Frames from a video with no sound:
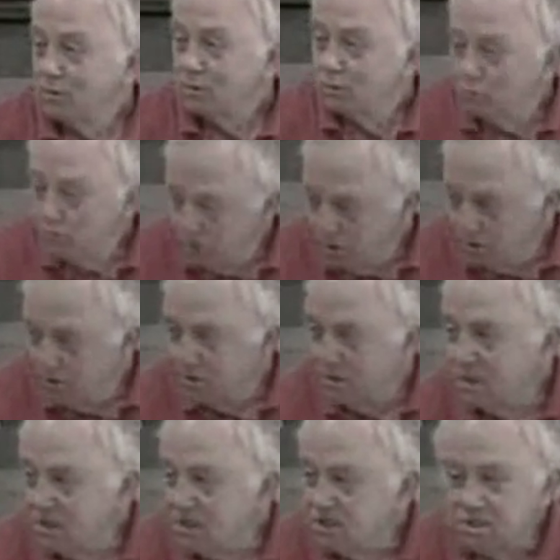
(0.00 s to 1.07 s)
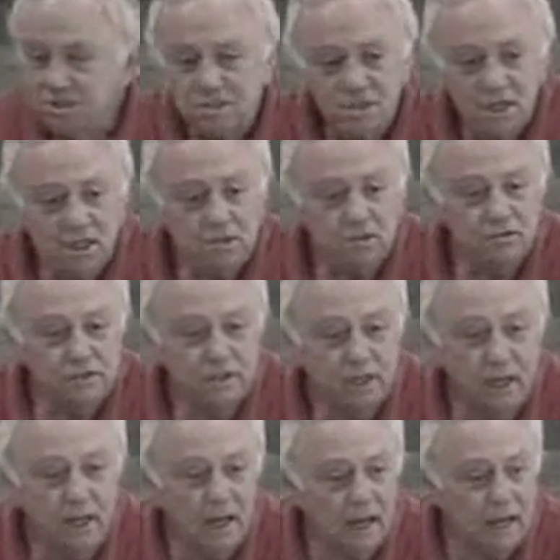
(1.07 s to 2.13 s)
to teach and to say,
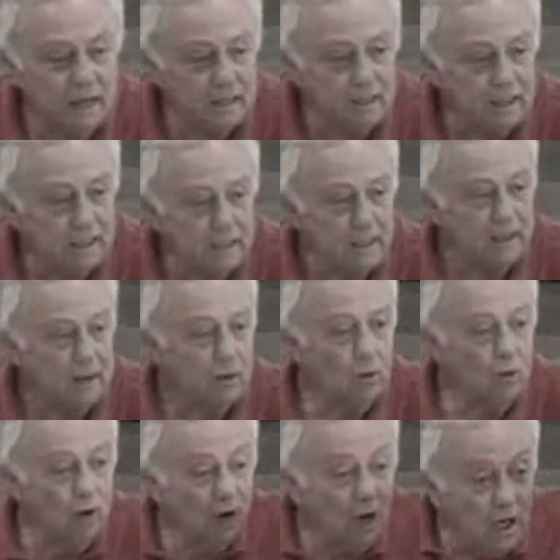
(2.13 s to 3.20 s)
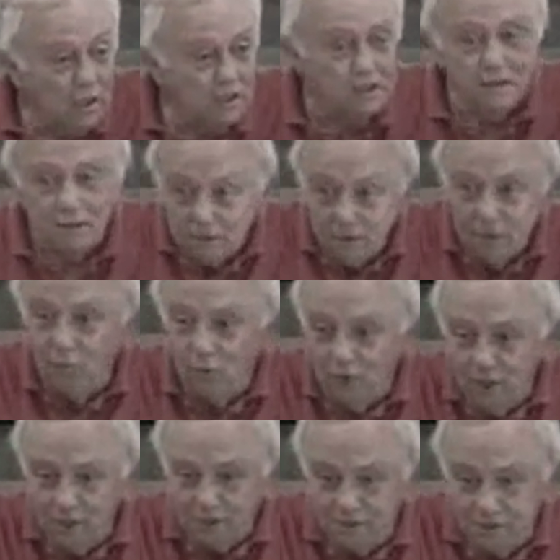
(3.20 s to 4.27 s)
hey, world,
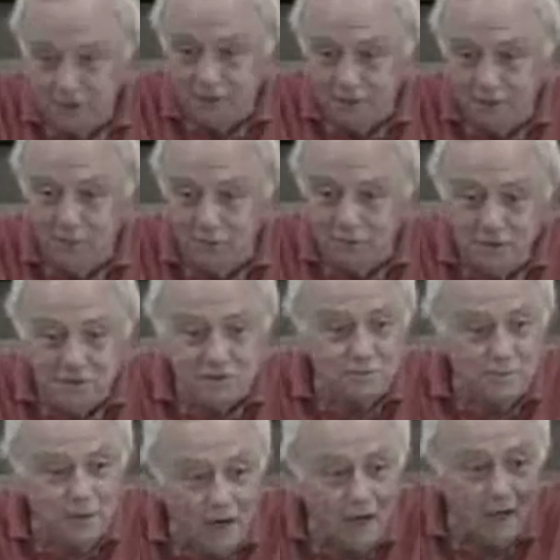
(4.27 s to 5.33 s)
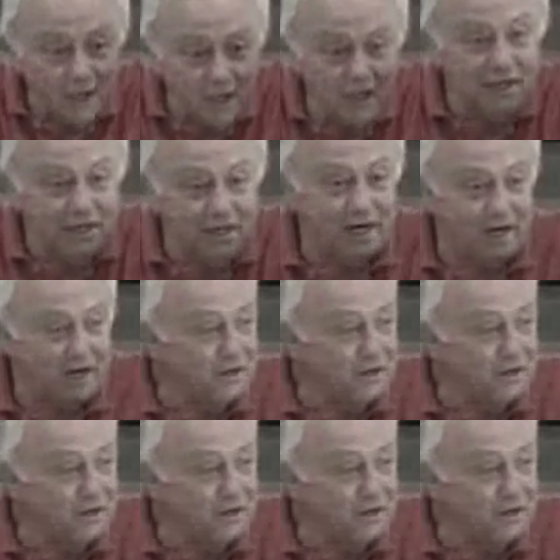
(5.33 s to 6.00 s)
in quotation marks, here